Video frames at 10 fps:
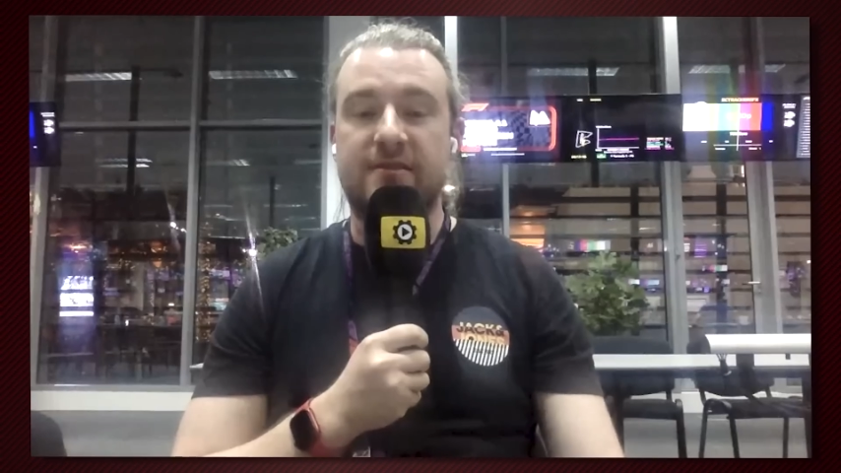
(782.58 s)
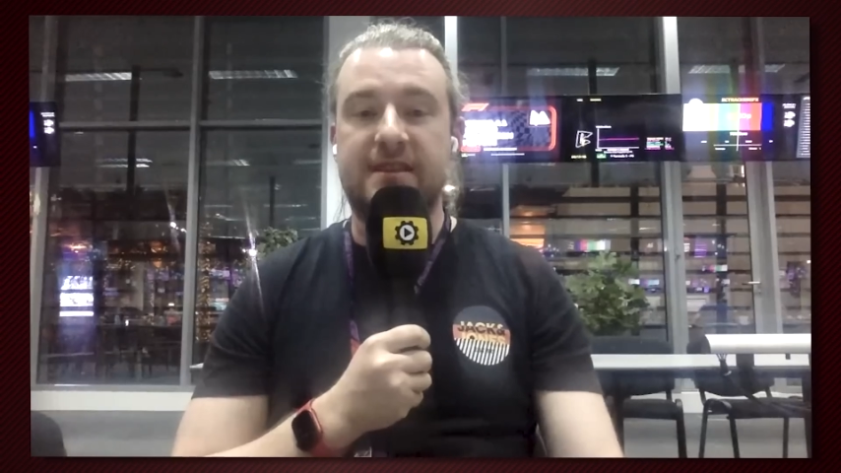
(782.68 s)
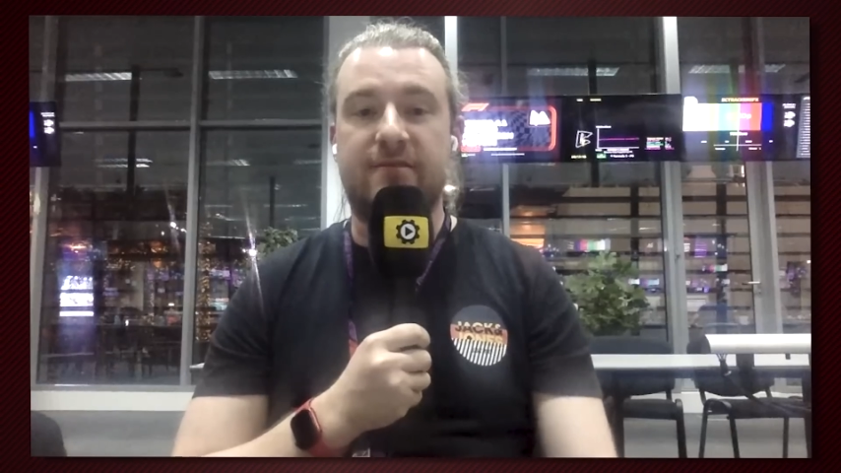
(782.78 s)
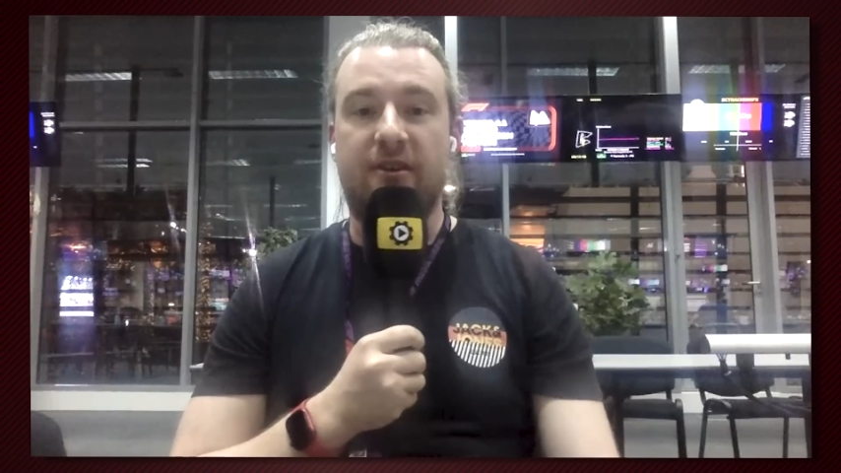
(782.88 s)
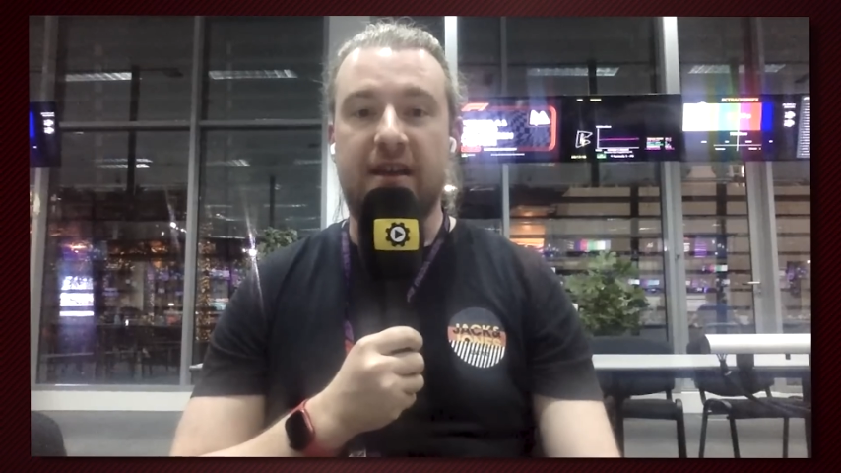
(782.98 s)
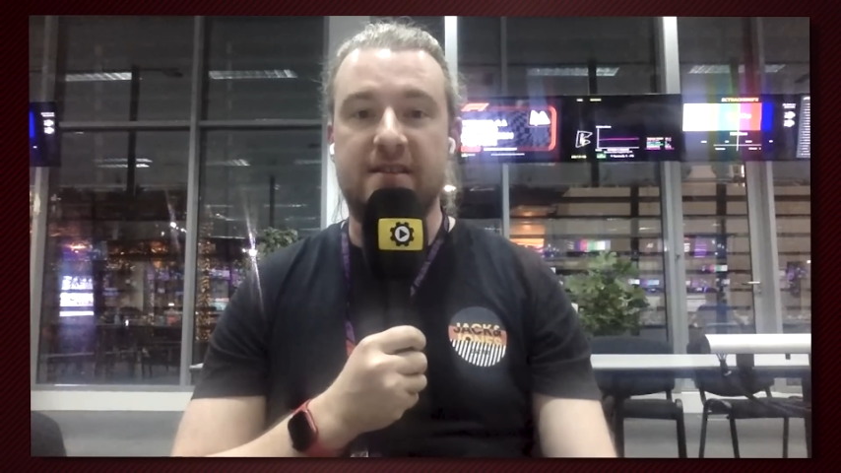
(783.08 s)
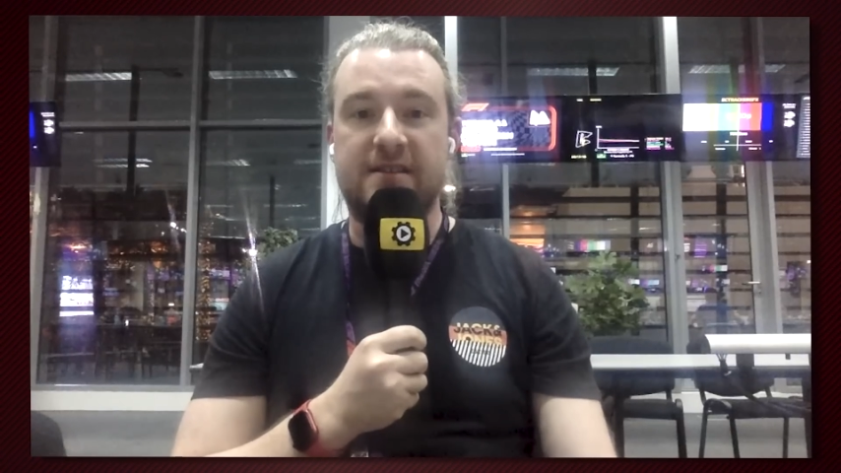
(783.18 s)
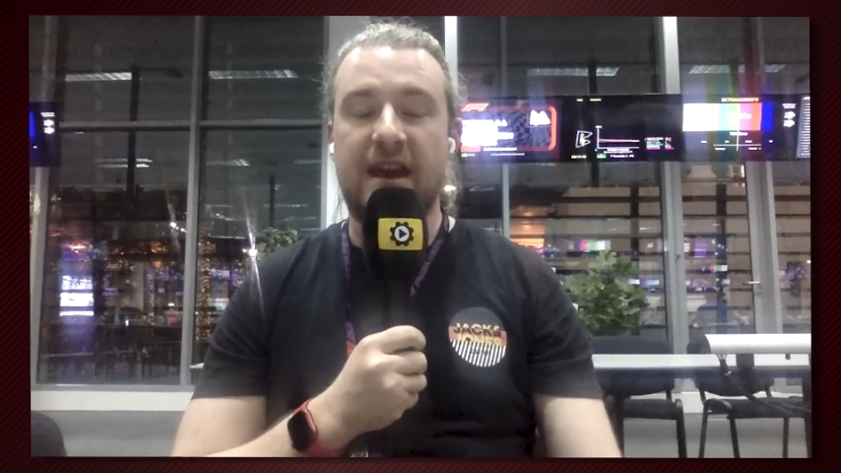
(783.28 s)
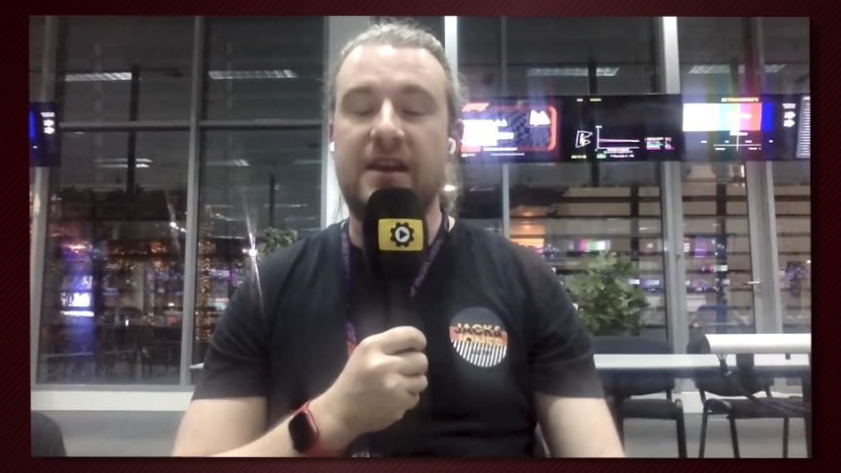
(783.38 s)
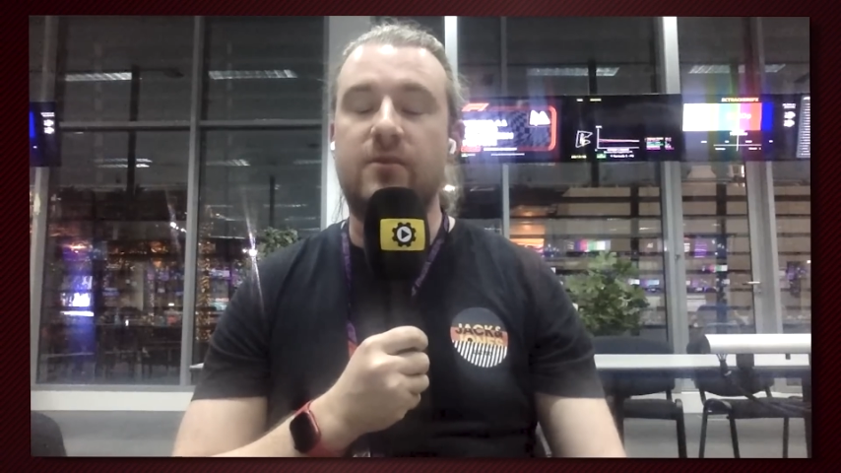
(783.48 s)
obviously very
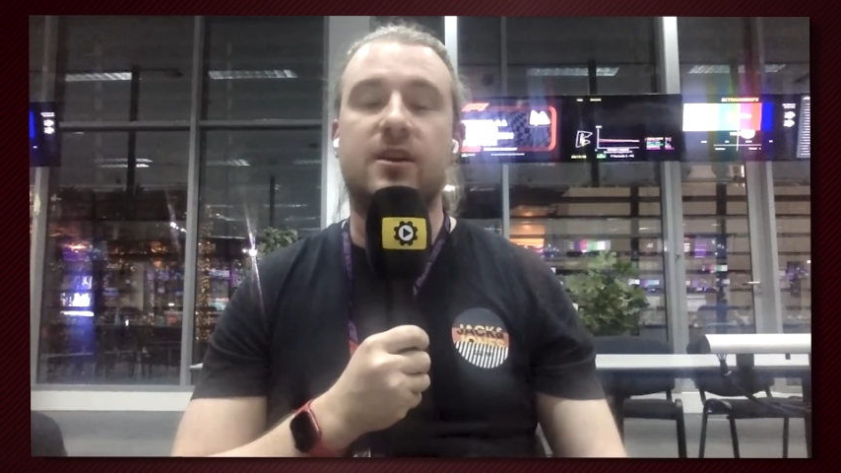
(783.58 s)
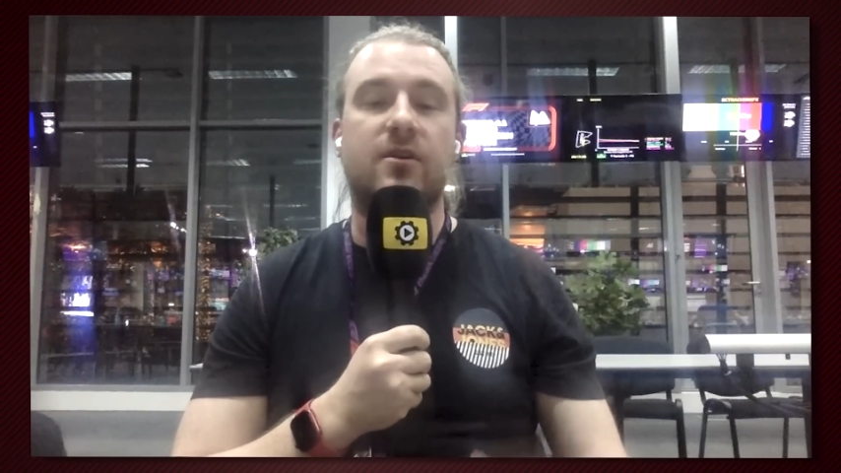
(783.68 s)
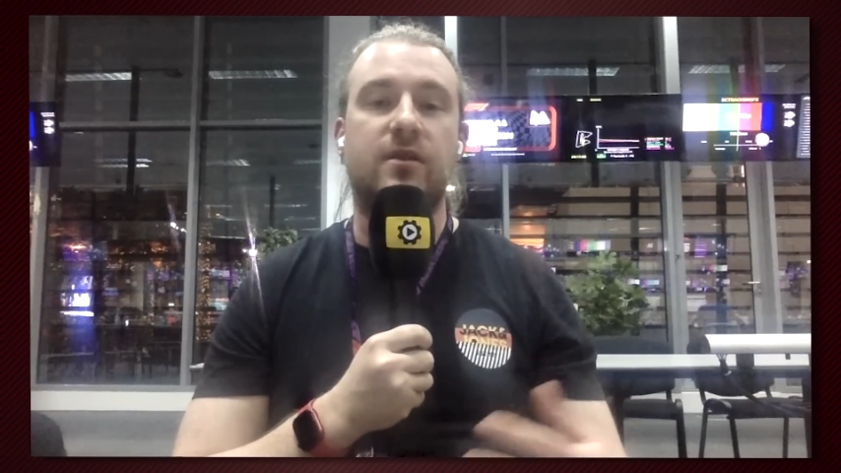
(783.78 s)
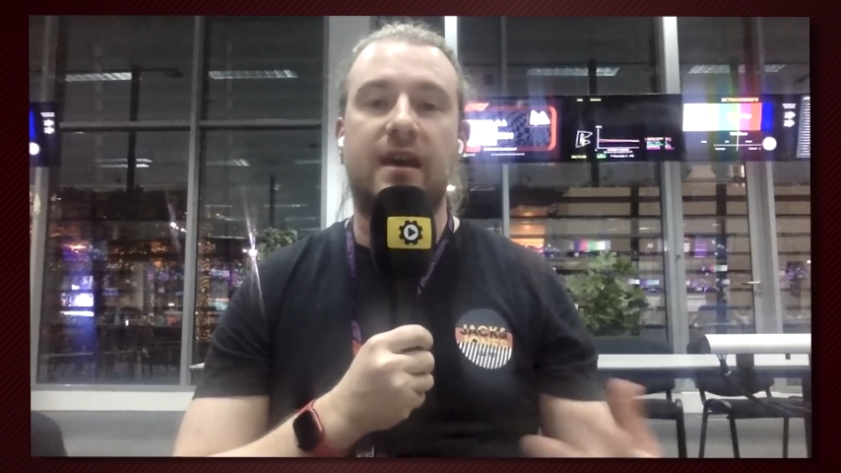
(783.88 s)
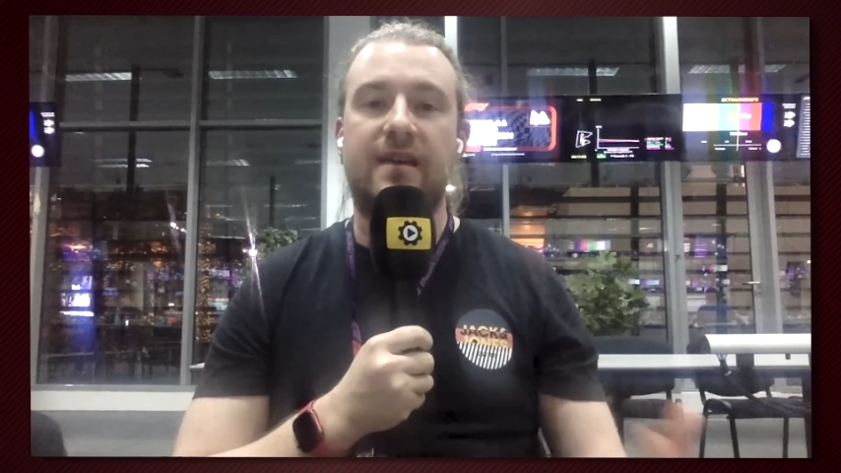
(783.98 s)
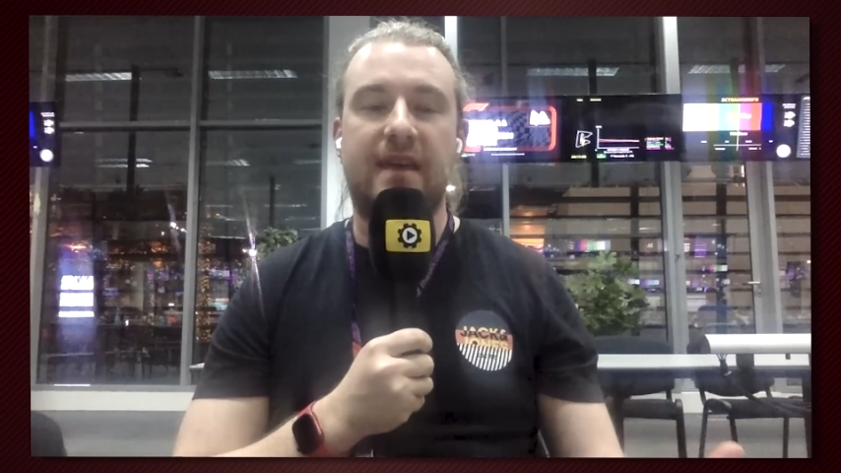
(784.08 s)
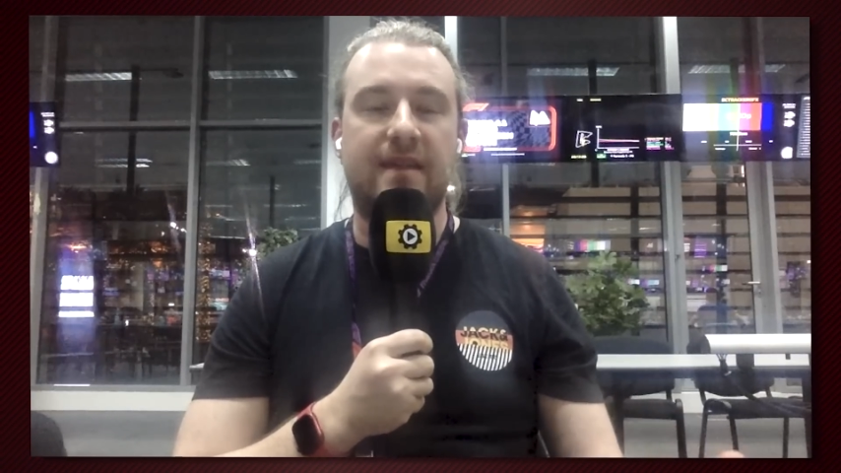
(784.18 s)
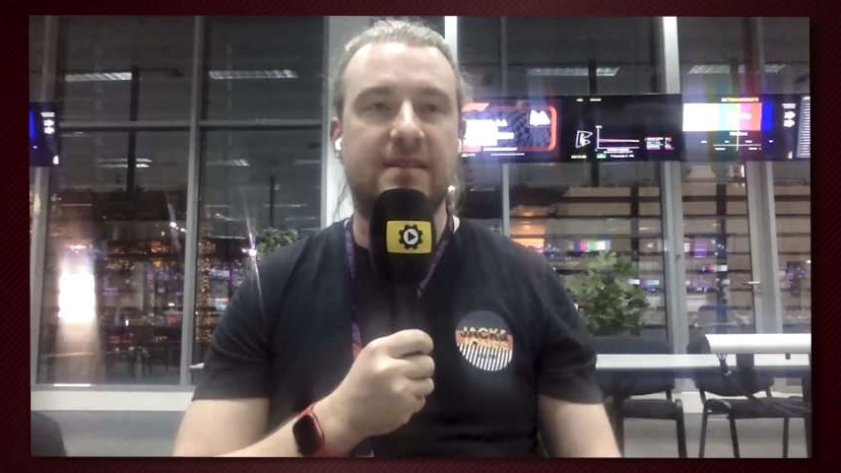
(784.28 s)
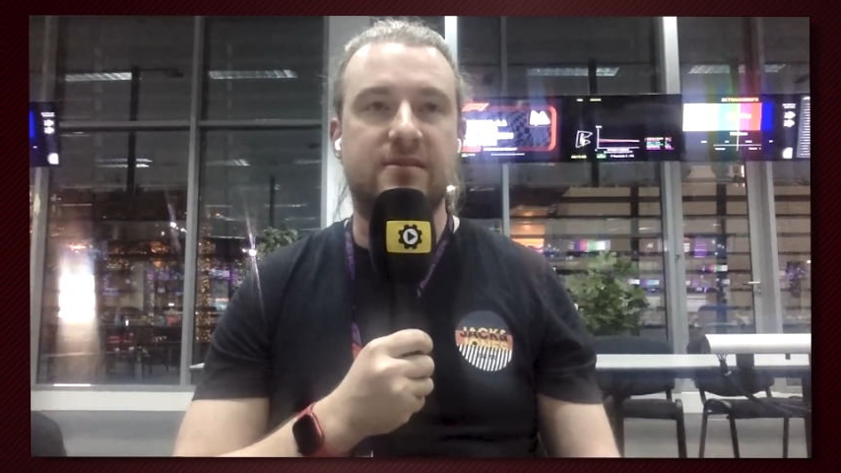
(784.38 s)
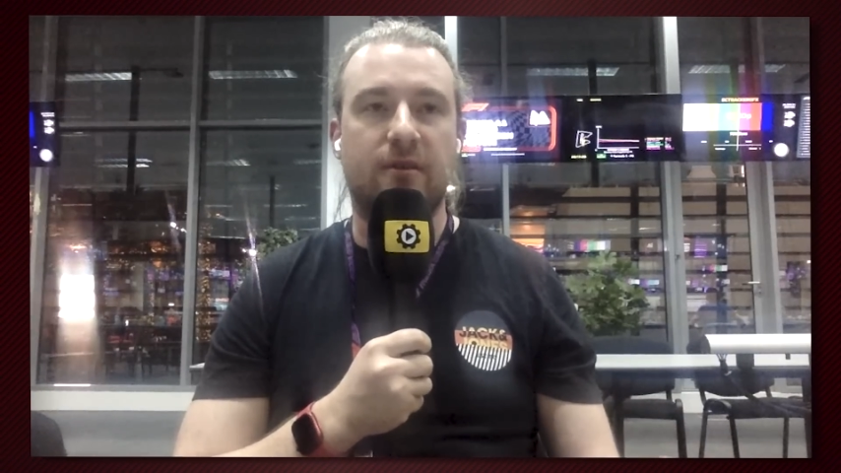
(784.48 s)
concerning.
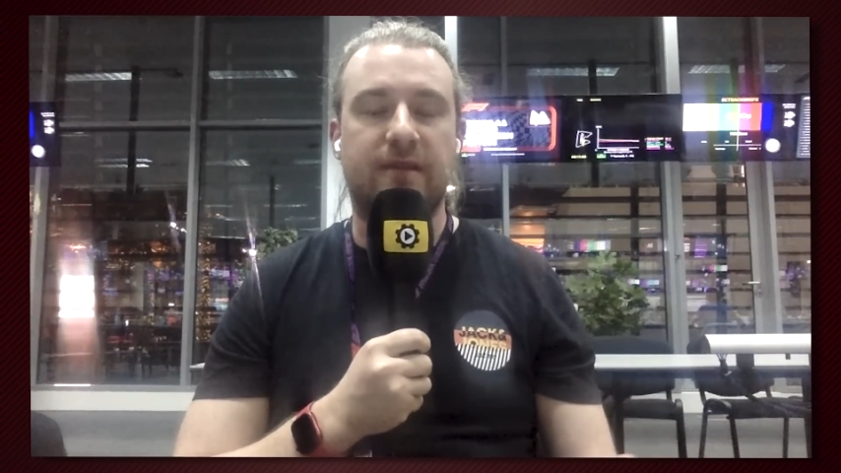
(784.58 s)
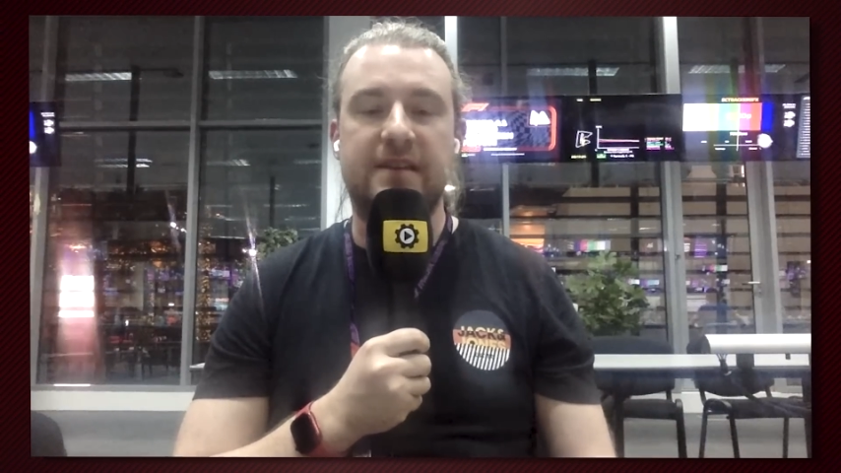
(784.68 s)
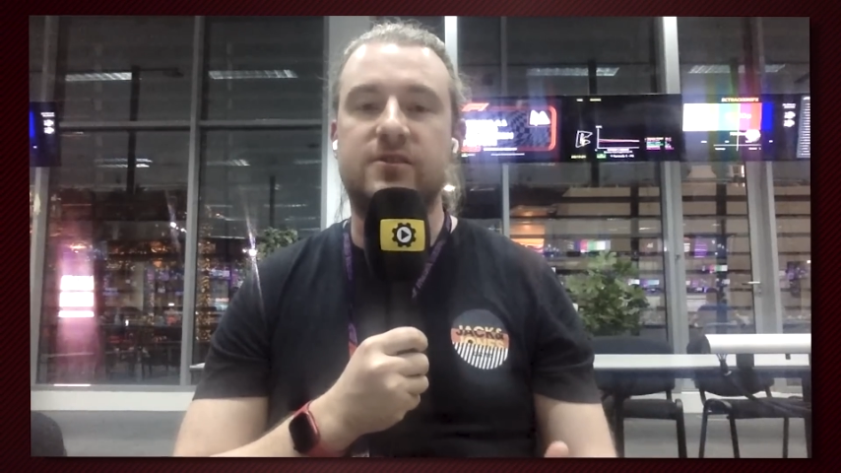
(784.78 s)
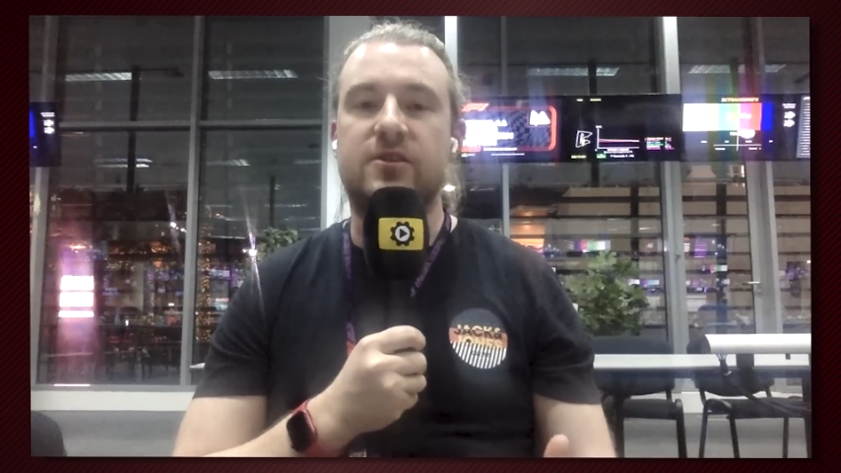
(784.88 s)
In these sort of things,